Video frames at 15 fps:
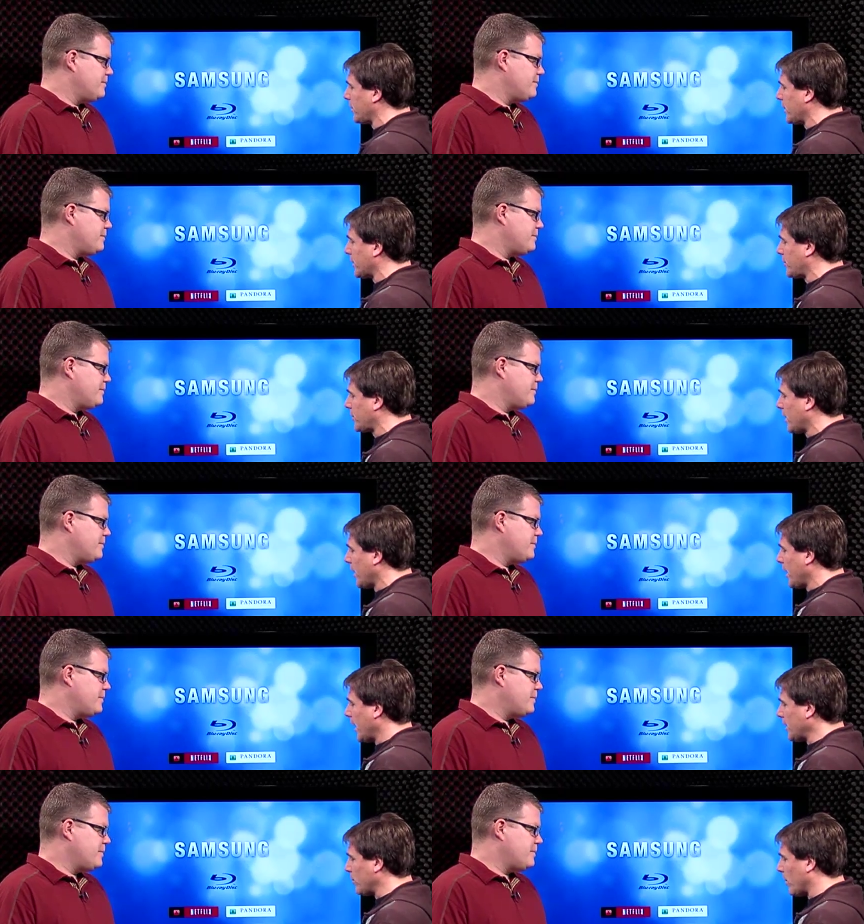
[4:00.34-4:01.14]
Speaker 1: to do this
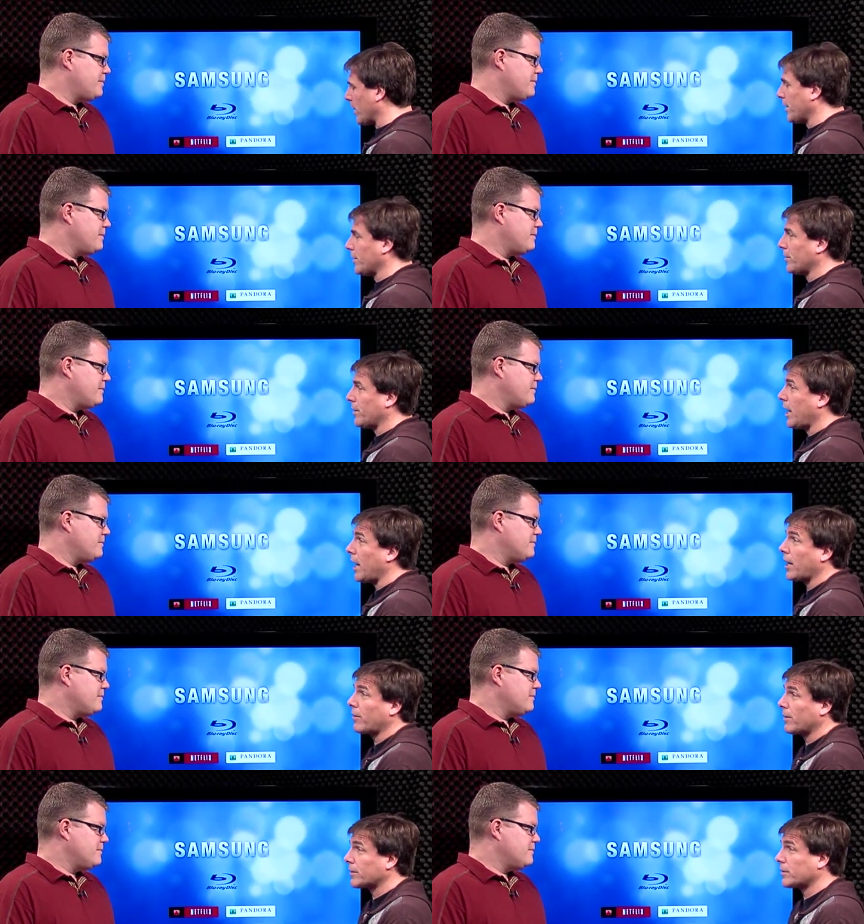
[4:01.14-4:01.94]
and you want to do a
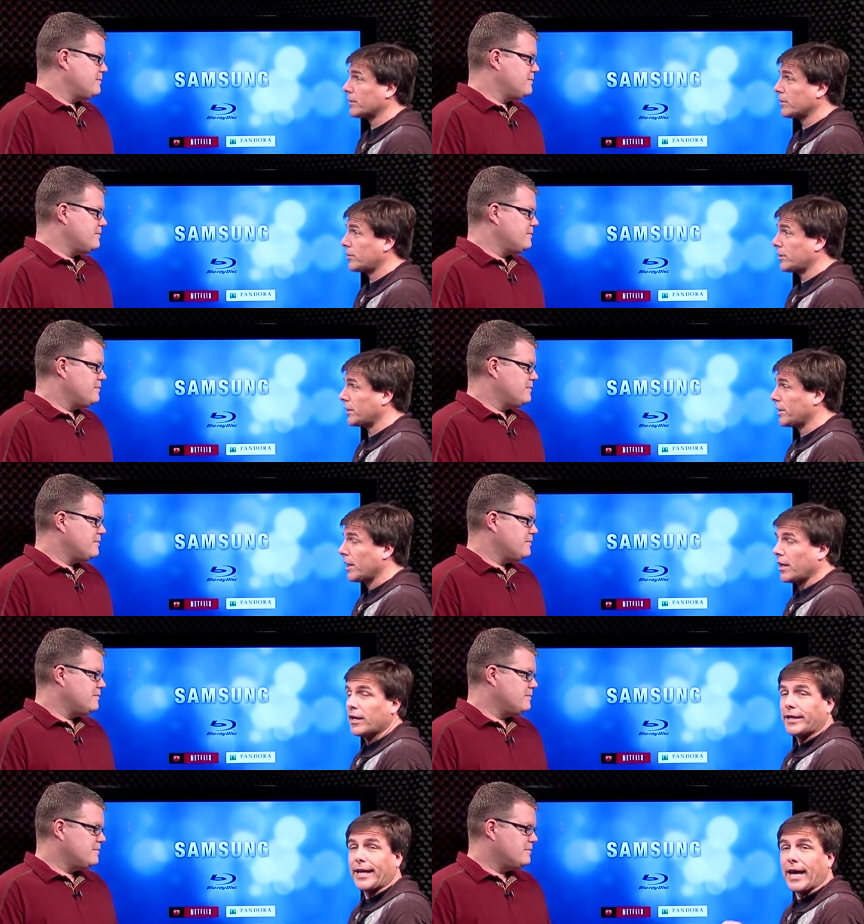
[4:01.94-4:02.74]
higher resolution,
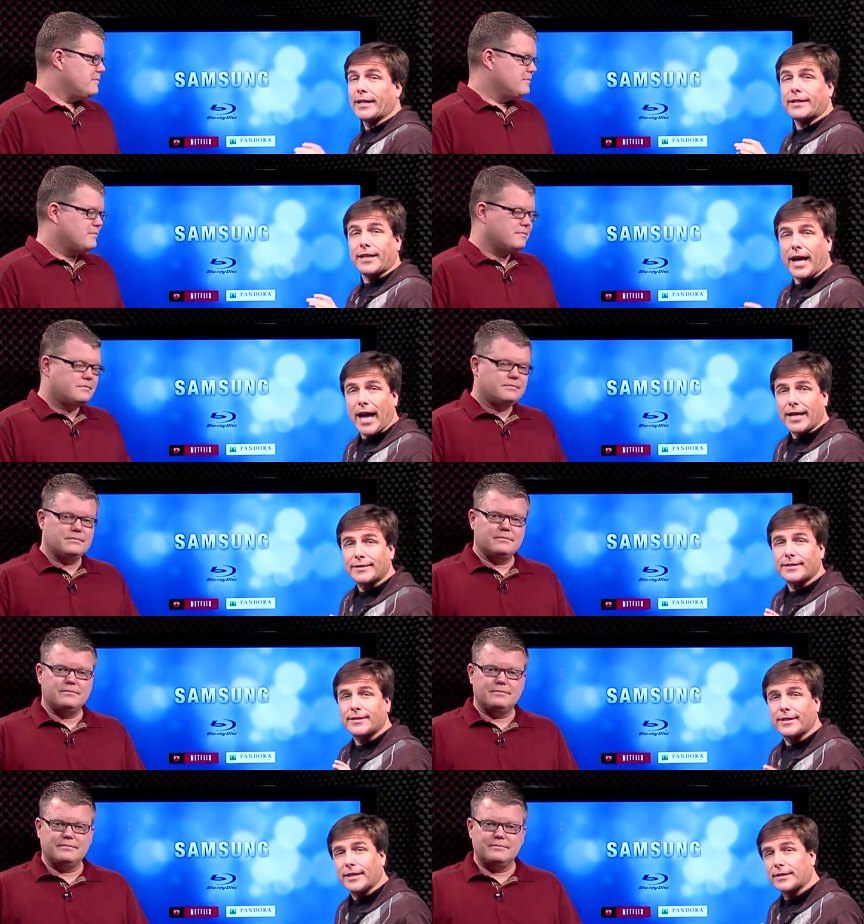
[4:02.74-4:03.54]
get
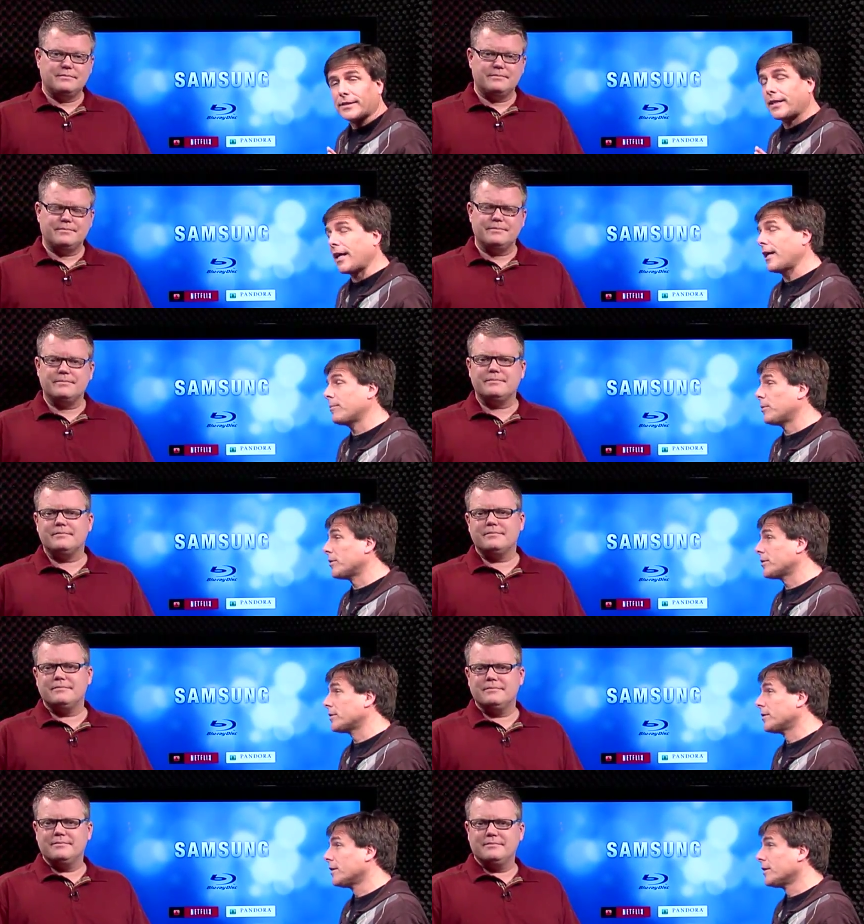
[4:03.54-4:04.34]
Cat 6
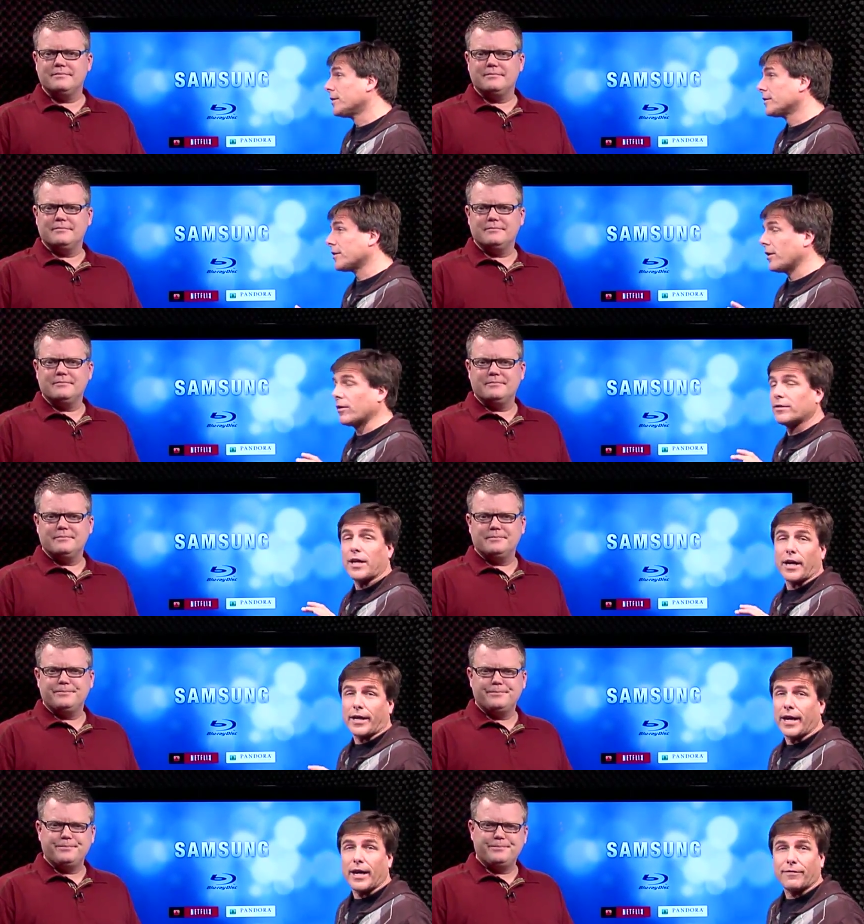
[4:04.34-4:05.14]
cables. So
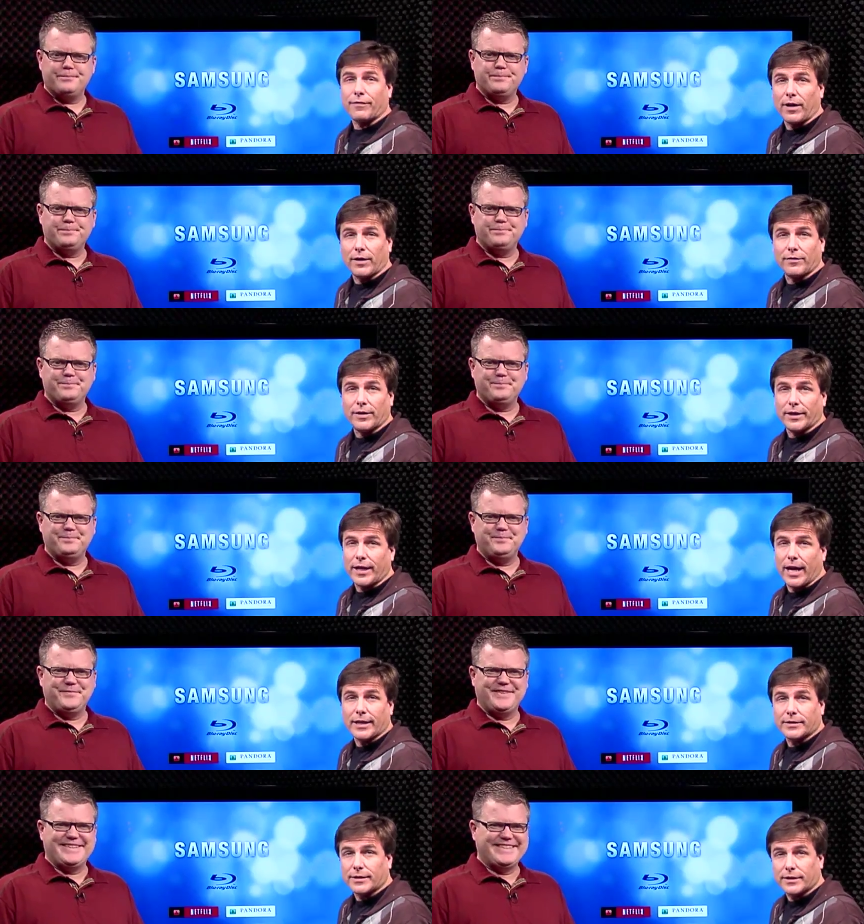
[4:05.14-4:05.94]
not Cat
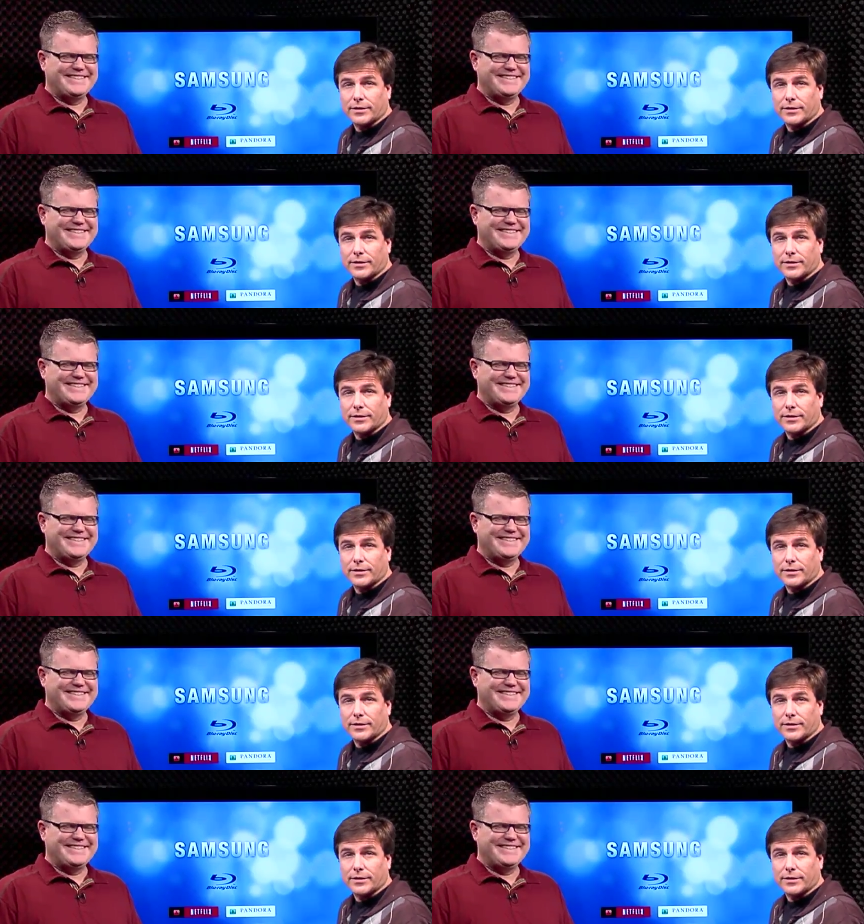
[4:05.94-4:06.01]
5e, Cat